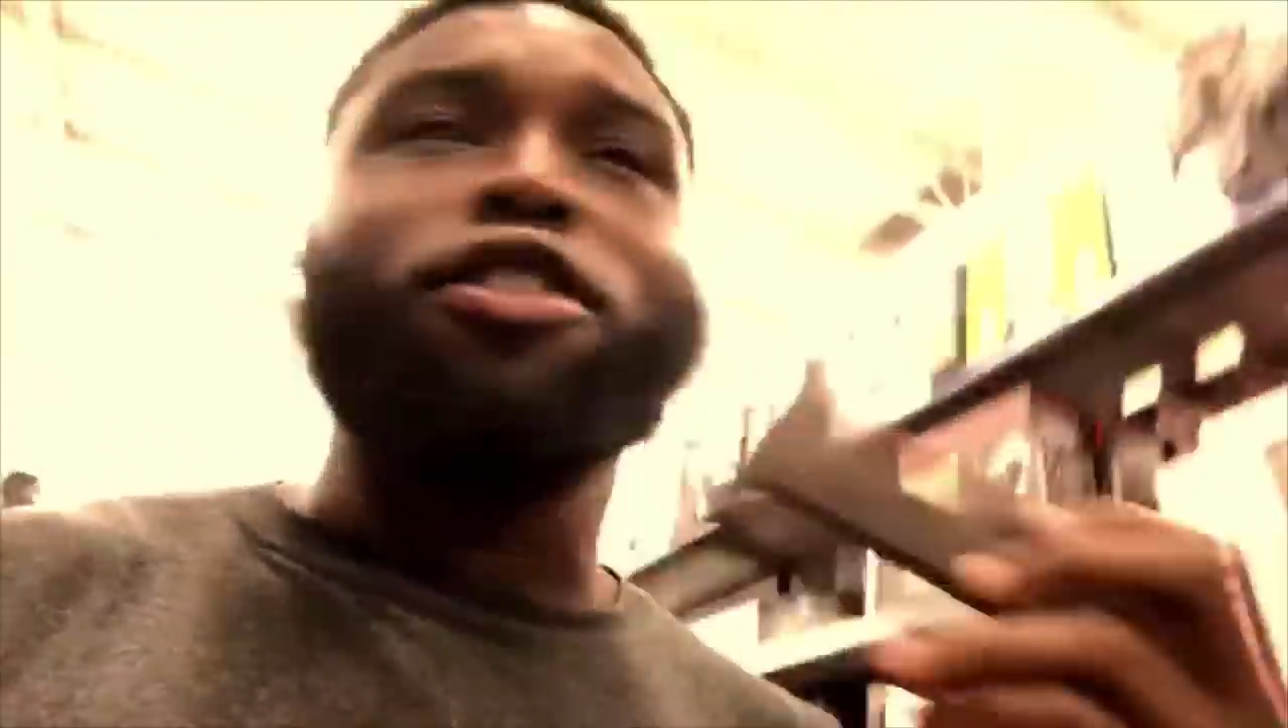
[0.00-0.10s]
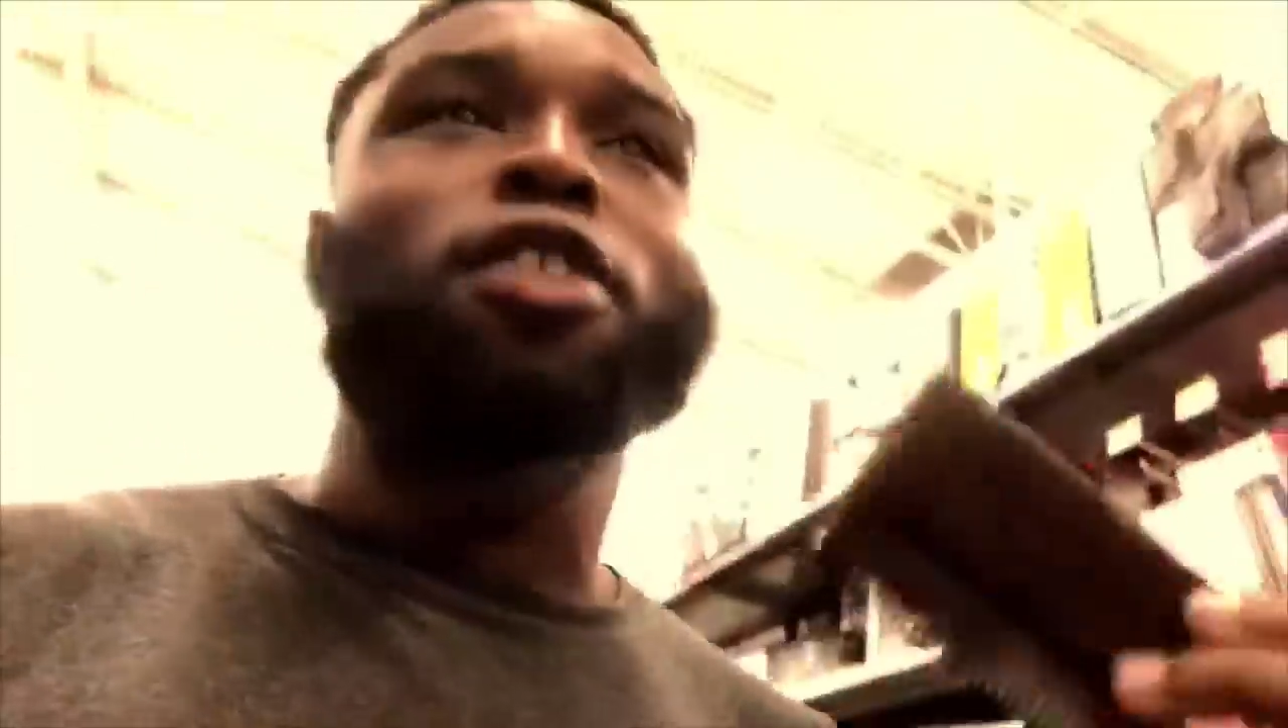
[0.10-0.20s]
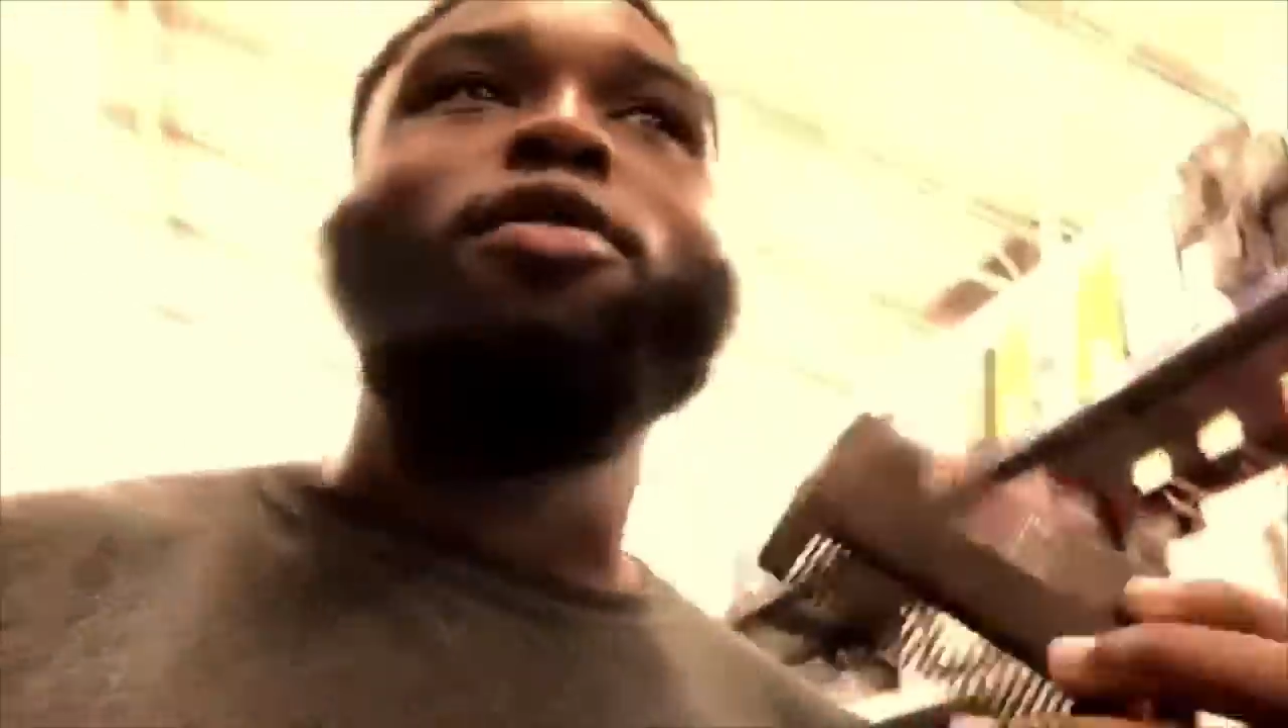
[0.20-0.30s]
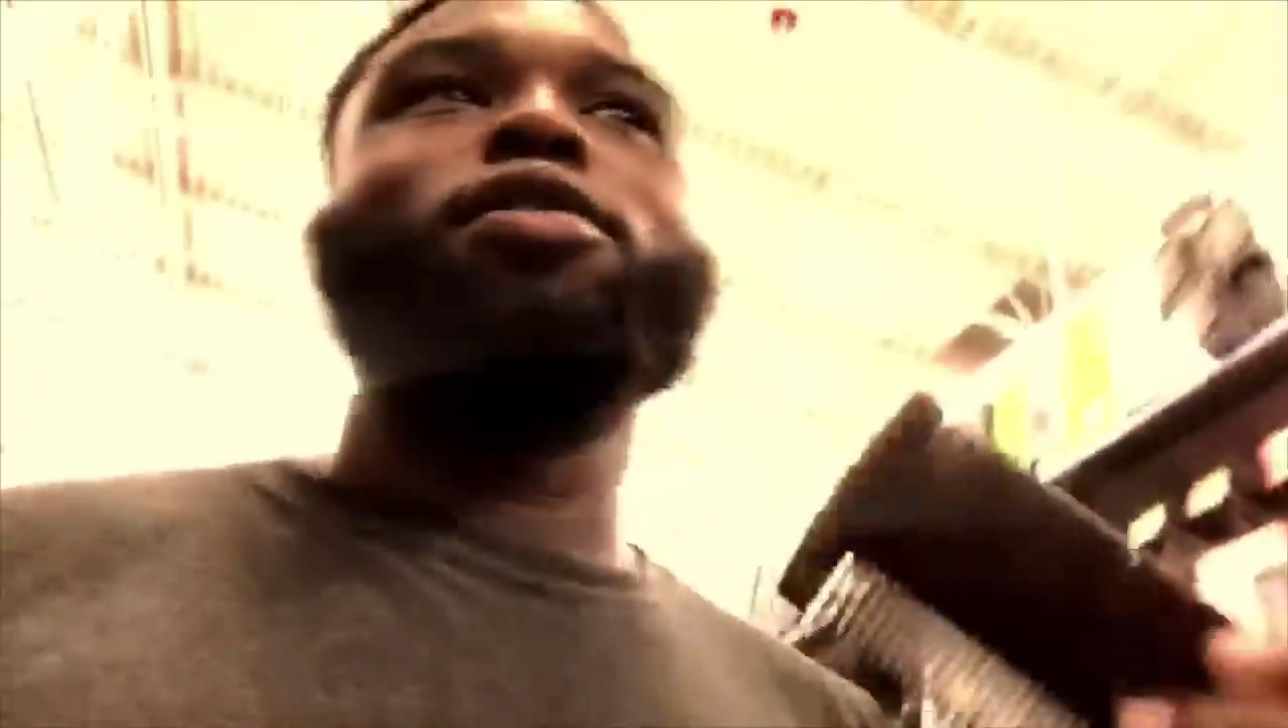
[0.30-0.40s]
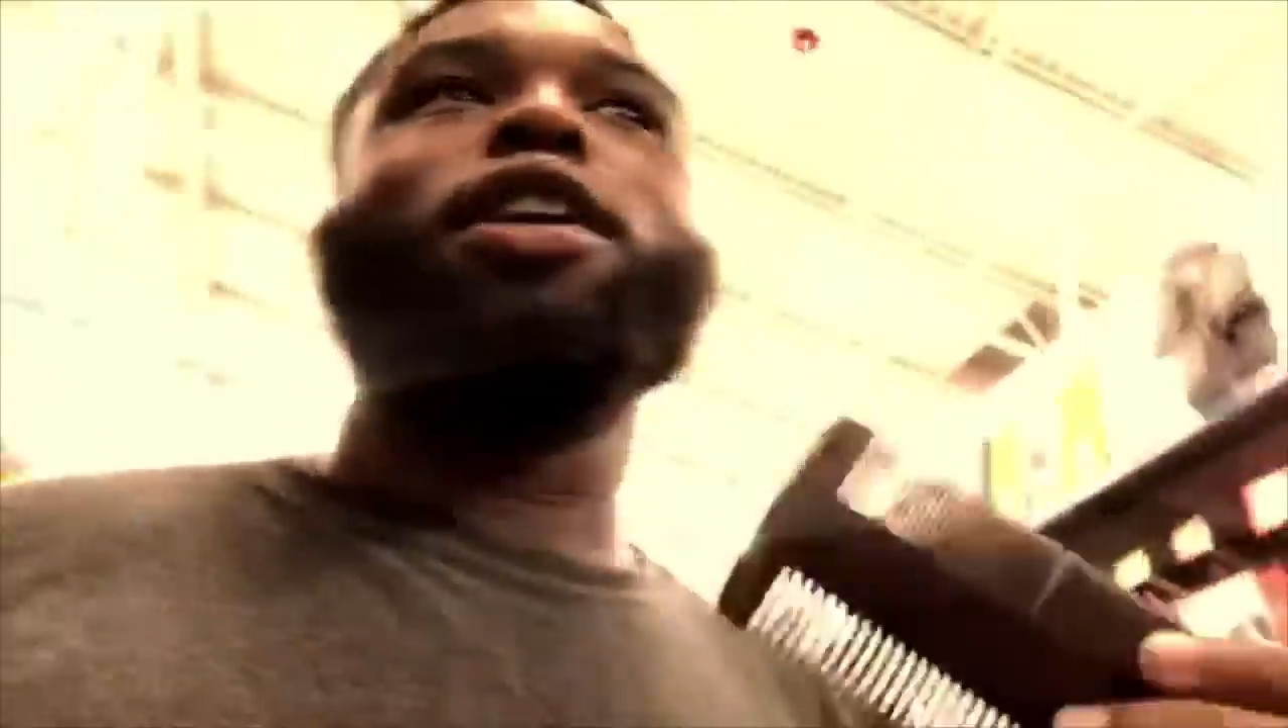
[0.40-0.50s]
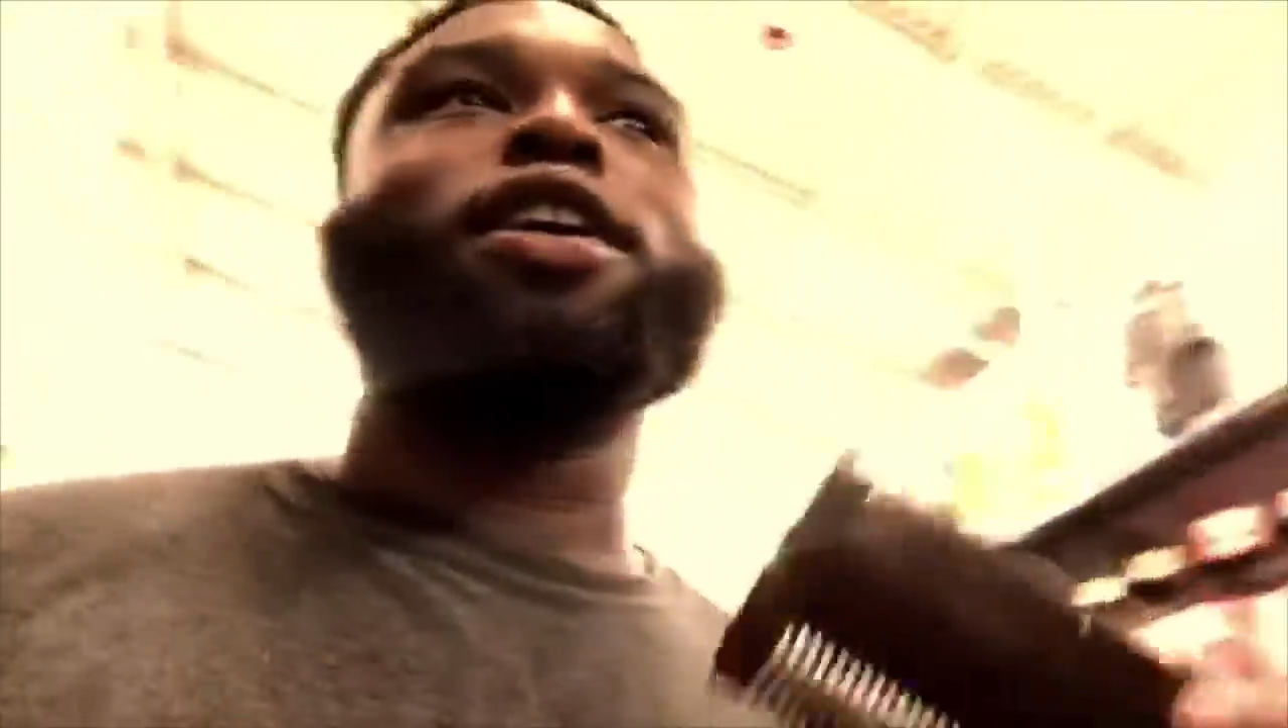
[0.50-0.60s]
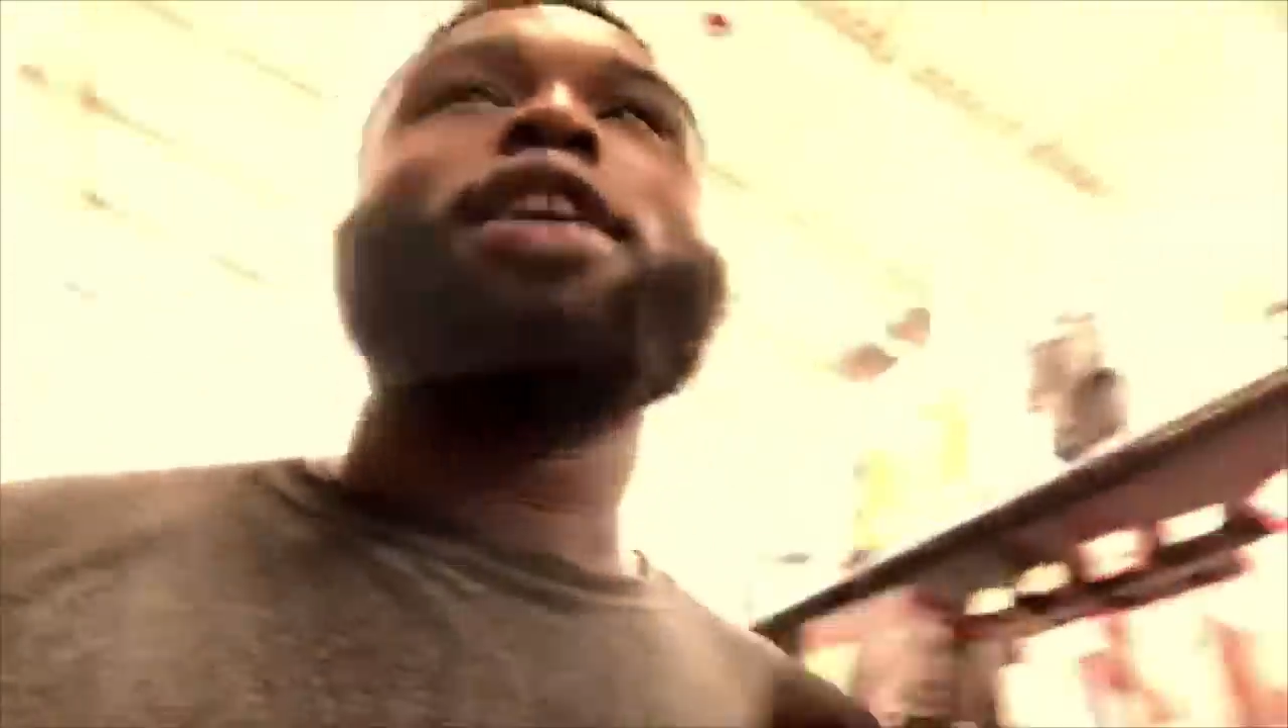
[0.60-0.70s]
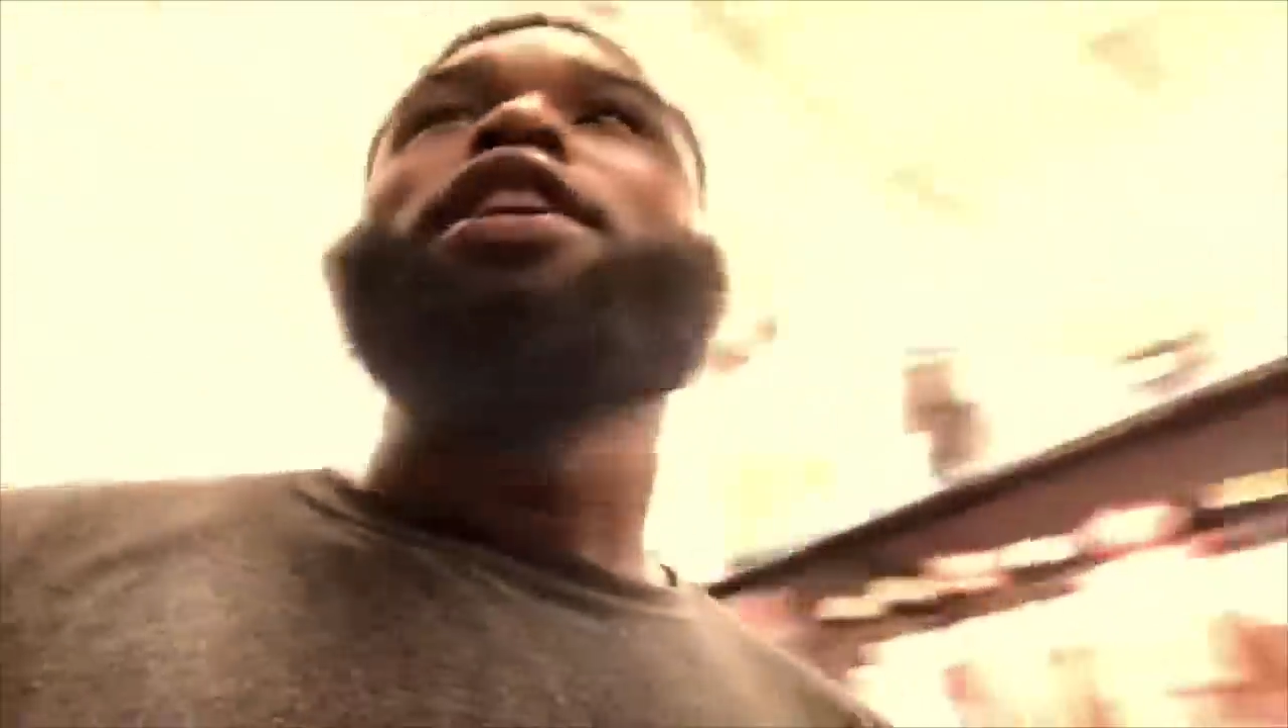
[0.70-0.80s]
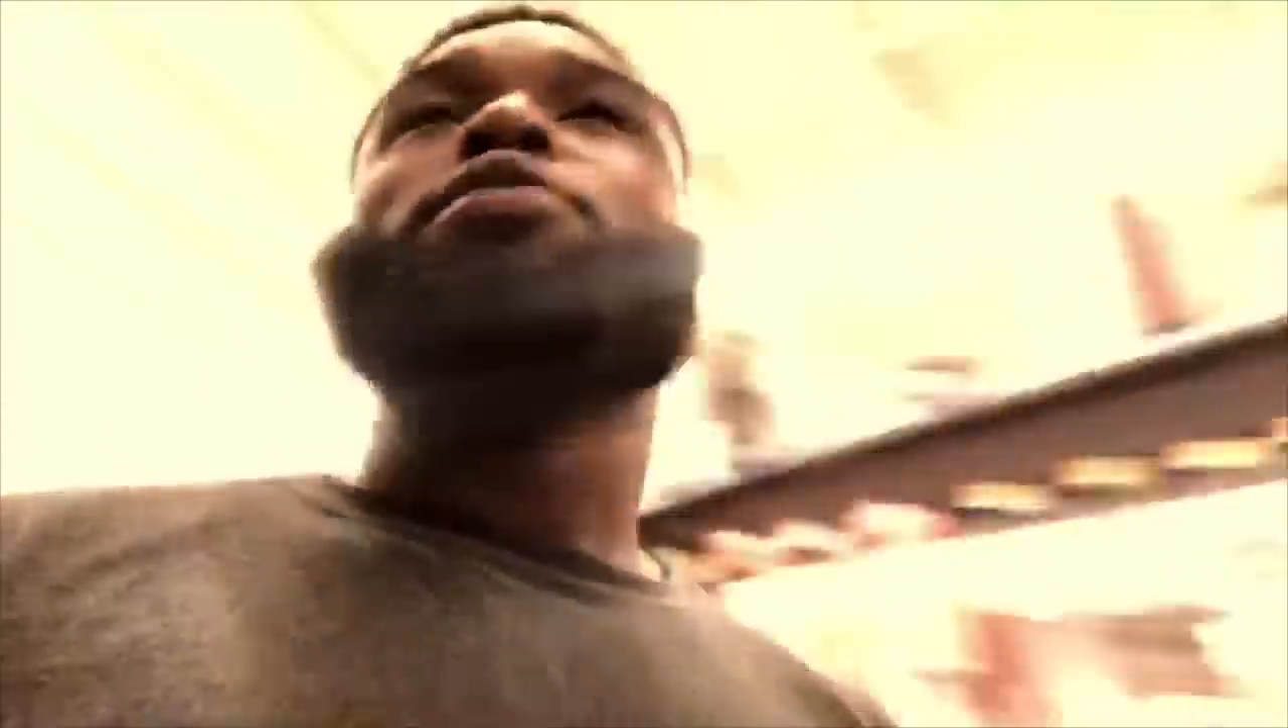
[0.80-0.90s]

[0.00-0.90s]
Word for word: You don't want that,